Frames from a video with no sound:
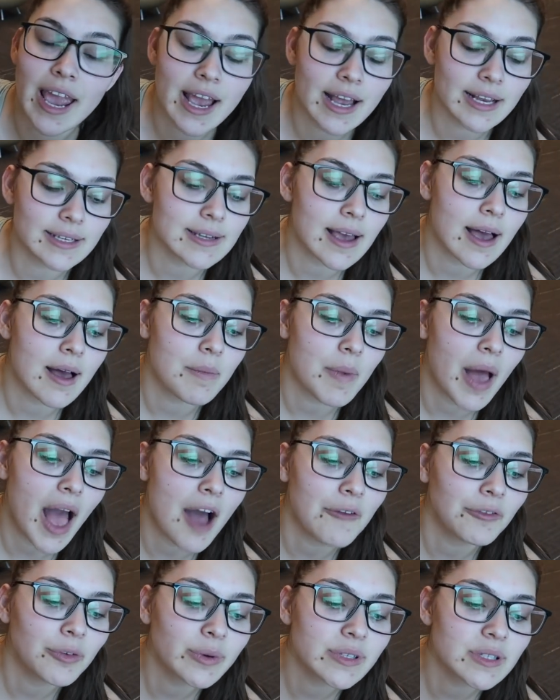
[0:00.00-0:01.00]
and
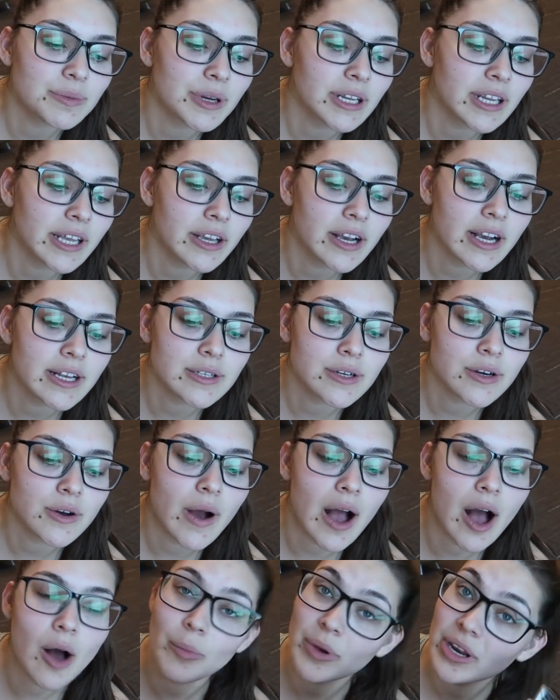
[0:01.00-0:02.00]
afterwards I'm gonna let you guys know
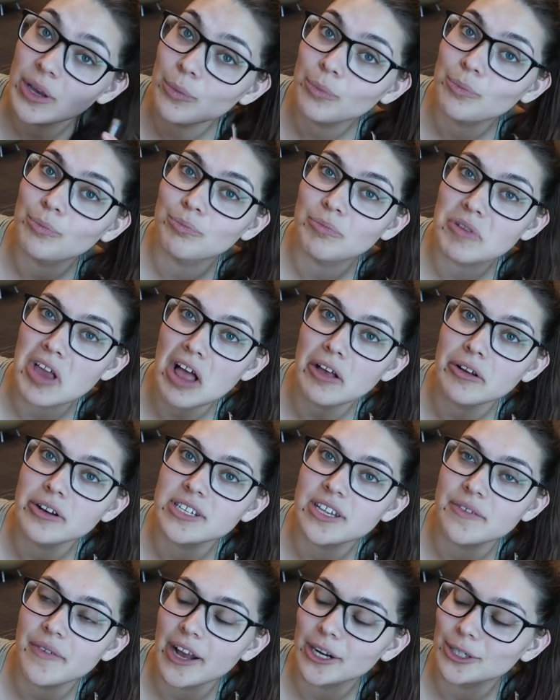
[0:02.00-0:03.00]
how many
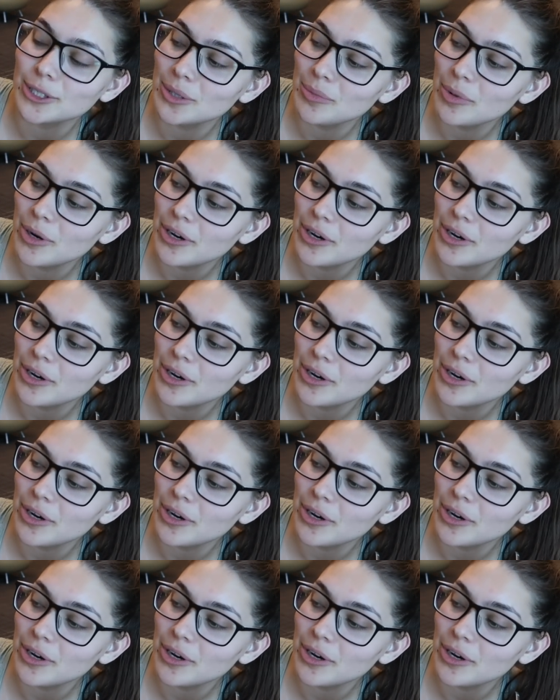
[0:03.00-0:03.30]
calories I've actually